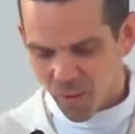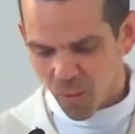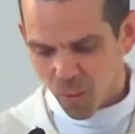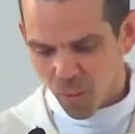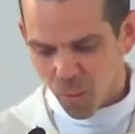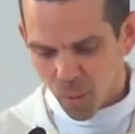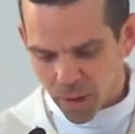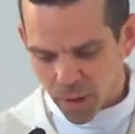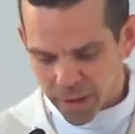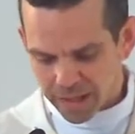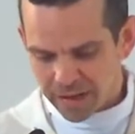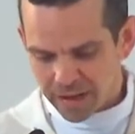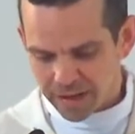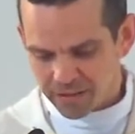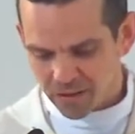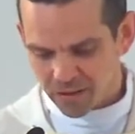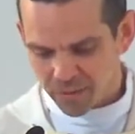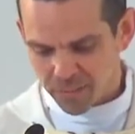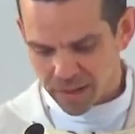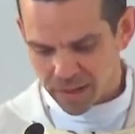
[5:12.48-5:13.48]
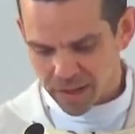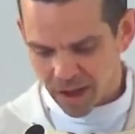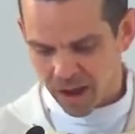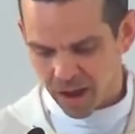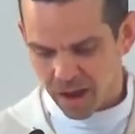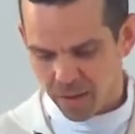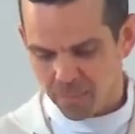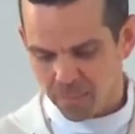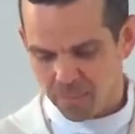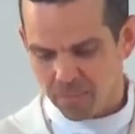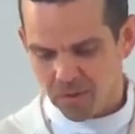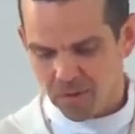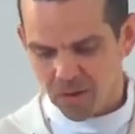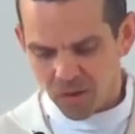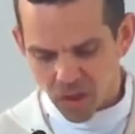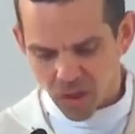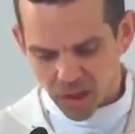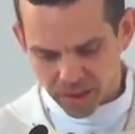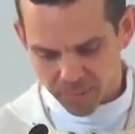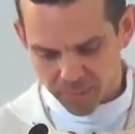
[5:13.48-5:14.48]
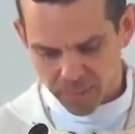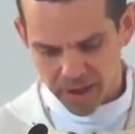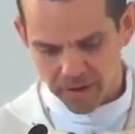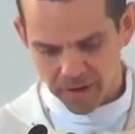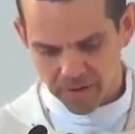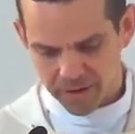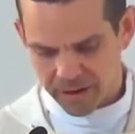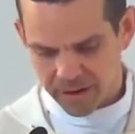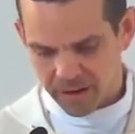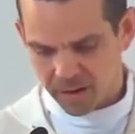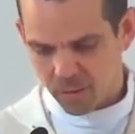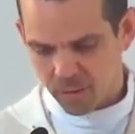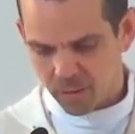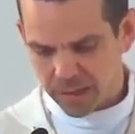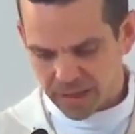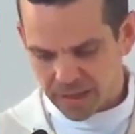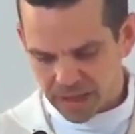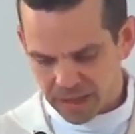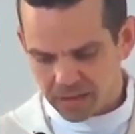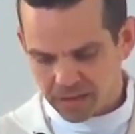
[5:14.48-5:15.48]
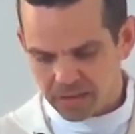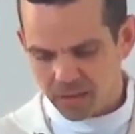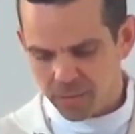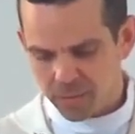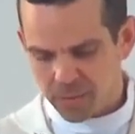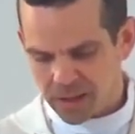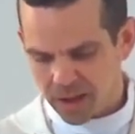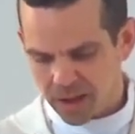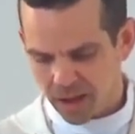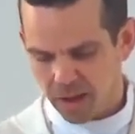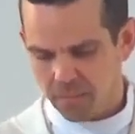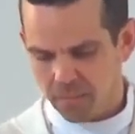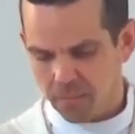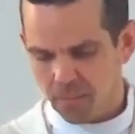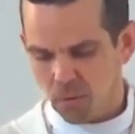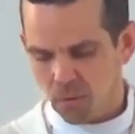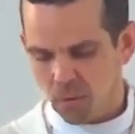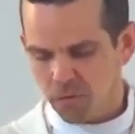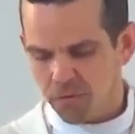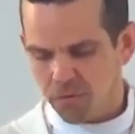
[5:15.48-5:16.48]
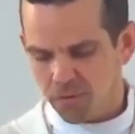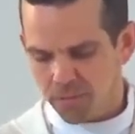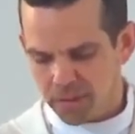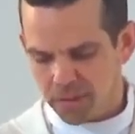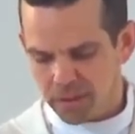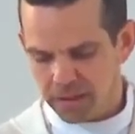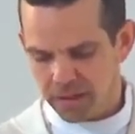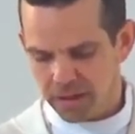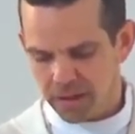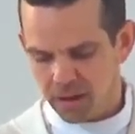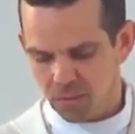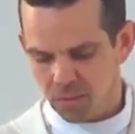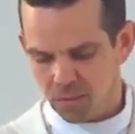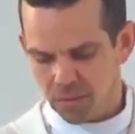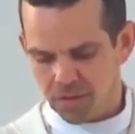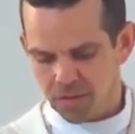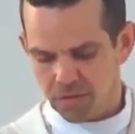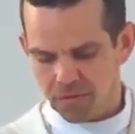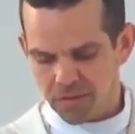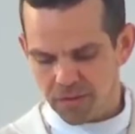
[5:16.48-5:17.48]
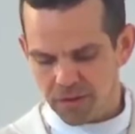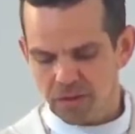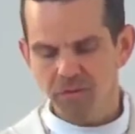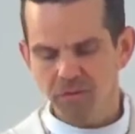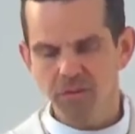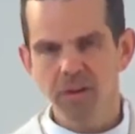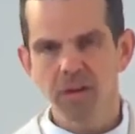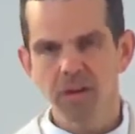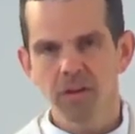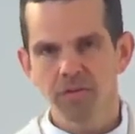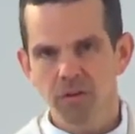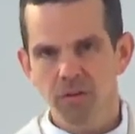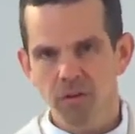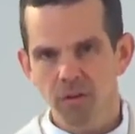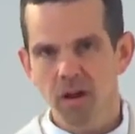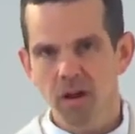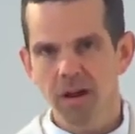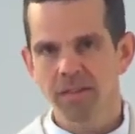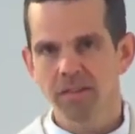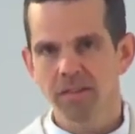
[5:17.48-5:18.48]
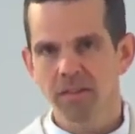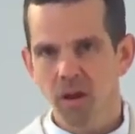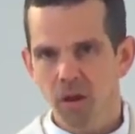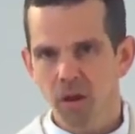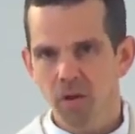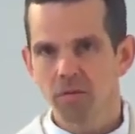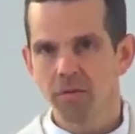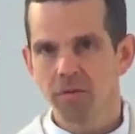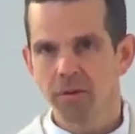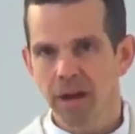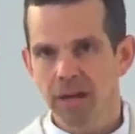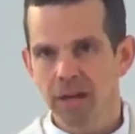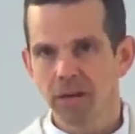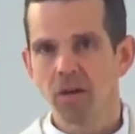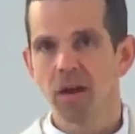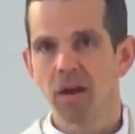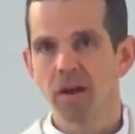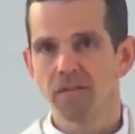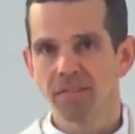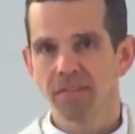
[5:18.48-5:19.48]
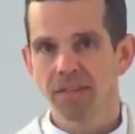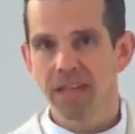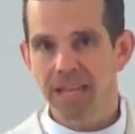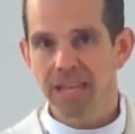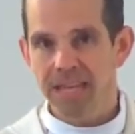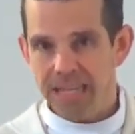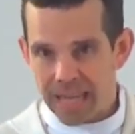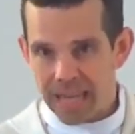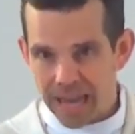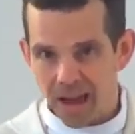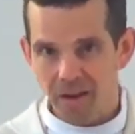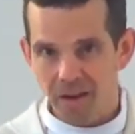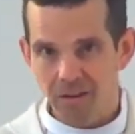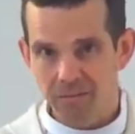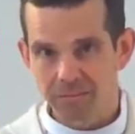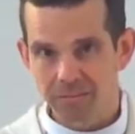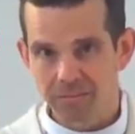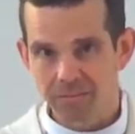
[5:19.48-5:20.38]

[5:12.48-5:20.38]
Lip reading: we need to become, just like Mary, we need to become more familiar with the victory of Christ over our lives now.